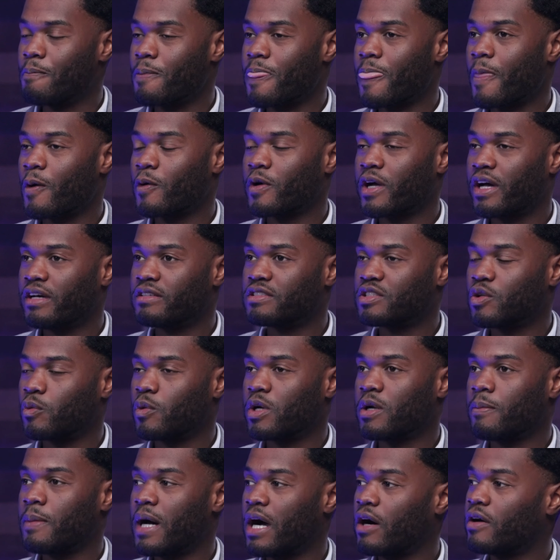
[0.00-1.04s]
Okay, so what
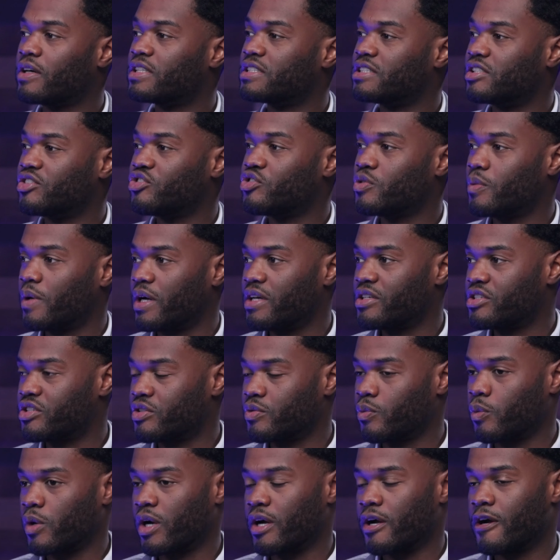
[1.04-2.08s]
about a
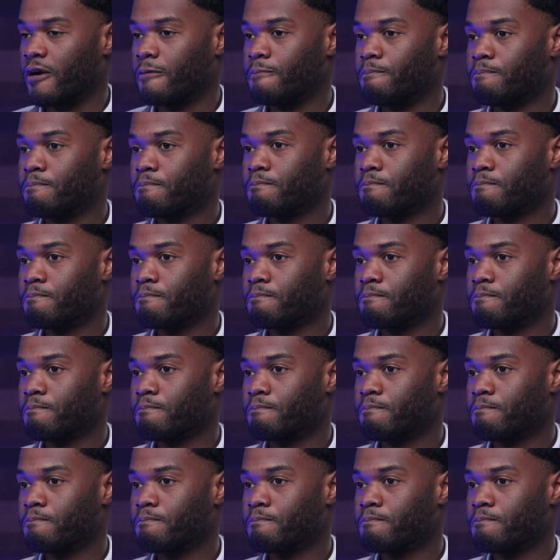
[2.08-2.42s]
situation where